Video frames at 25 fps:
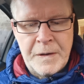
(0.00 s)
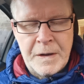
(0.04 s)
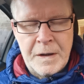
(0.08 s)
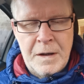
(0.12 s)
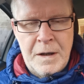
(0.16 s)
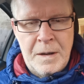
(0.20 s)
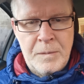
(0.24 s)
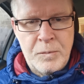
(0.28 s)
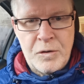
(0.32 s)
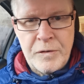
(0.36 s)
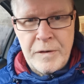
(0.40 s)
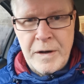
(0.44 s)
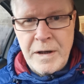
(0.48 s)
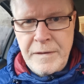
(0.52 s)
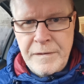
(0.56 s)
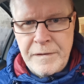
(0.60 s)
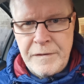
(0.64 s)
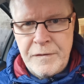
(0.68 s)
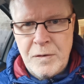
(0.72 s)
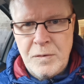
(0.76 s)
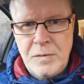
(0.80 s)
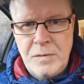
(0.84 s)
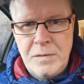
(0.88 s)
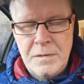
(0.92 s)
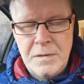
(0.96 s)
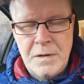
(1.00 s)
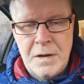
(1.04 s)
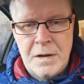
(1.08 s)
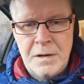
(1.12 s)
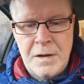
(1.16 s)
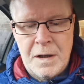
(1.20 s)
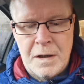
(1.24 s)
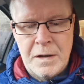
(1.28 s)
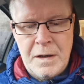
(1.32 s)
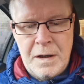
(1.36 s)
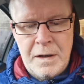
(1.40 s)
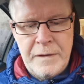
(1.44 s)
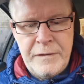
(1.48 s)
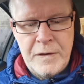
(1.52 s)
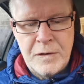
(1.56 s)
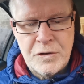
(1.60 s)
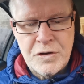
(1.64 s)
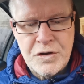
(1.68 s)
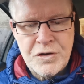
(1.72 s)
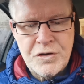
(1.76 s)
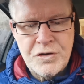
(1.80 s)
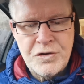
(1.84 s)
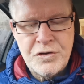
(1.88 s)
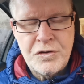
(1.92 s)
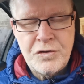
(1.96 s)
I'm grateful. I, I have a
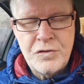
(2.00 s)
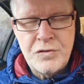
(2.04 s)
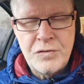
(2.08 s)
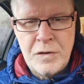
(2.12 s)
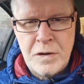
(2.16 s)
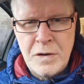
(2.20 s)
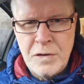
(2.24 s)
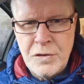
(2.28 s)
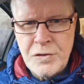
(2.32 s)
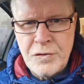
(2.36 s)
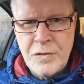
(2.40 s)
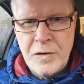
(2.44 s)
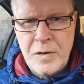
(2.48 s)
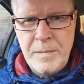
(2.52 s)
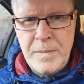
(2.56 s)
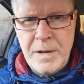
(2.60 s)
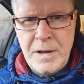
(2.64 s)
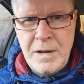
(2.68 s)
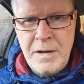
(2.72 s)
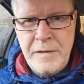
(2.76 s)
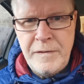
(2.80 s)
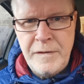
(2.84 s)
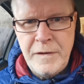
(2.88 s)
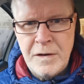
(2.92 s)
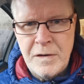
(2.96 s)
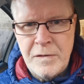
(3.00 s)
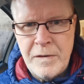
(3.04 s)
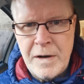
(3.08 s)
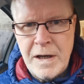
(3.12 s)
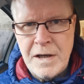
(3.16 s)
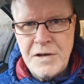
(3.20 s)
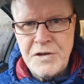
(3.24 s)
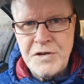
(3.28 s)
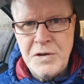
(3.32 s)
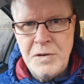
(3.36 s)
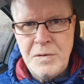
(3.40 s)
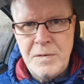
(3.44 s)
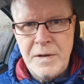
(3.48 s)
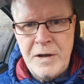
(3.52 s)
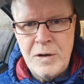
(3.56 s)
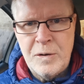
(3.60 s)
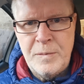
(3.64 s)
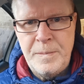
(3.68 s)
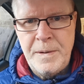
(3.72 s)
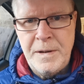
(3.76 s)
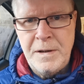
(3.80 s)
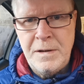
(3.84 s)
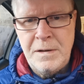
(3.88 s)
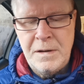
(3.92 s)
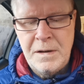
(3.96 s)
strong, strong belief in gratitude,
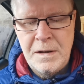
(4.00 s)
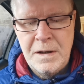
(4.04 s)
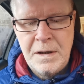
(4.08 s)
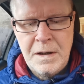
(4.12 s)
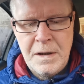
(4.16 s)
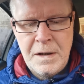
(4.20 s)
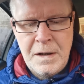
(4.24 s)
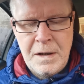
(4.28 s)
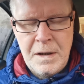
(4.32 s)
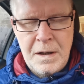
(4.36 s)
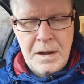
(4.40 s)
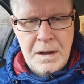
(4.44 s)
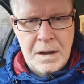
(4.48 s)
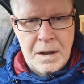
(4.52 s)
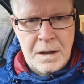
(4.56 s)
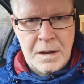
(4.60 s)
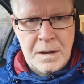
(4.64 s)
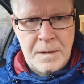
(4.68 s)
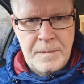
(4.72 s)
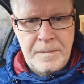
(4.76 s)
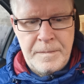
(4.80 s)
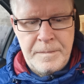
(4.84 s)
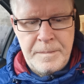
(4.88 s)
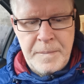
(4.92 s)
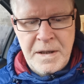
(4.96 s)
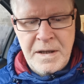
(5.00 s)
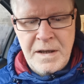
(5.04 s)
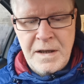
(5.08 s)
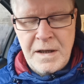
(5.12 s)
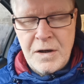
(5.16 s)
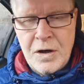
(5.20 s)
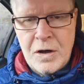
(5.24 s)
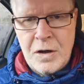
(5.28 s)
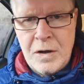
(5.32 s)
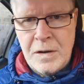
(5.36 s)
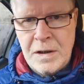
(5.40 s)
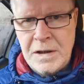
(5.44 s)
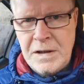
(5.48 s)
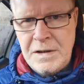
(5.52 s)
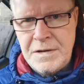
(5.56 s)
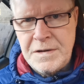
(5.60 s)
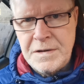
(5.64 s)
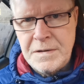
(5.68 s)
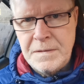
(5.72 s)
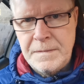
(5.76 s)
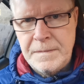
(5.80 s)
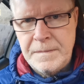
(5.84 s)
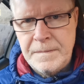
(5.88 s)
helping, um, being kind.